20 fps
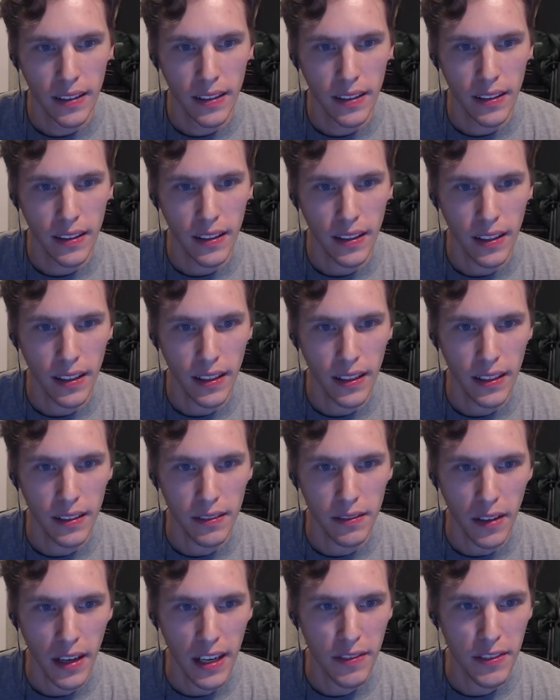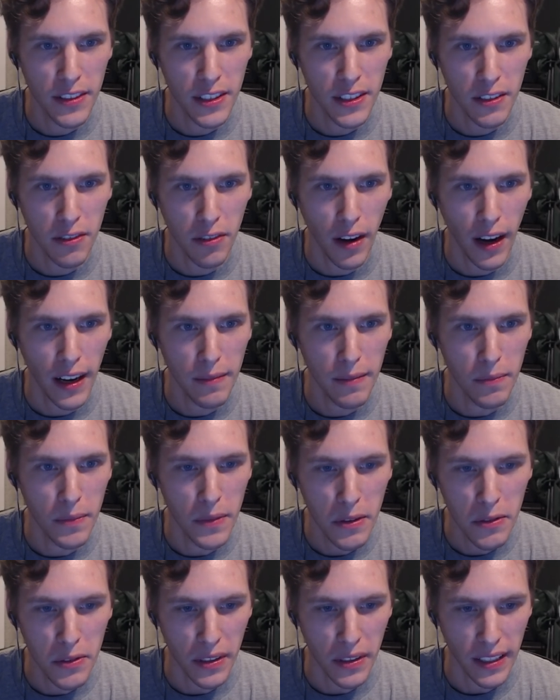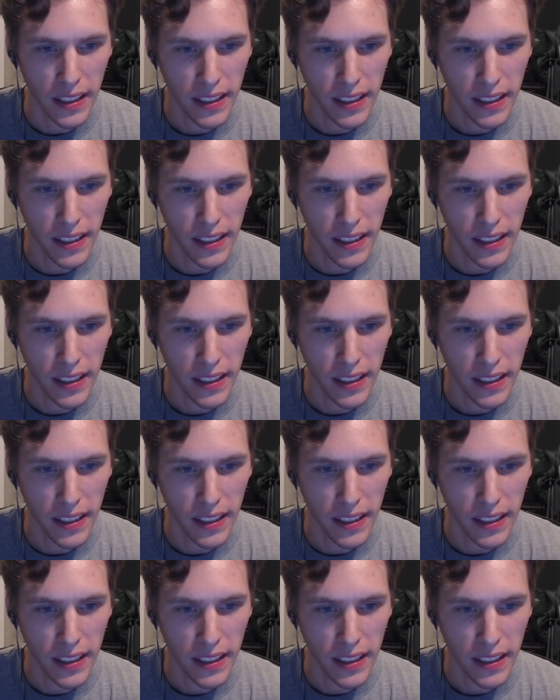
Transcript: Uh, Ravens cry music.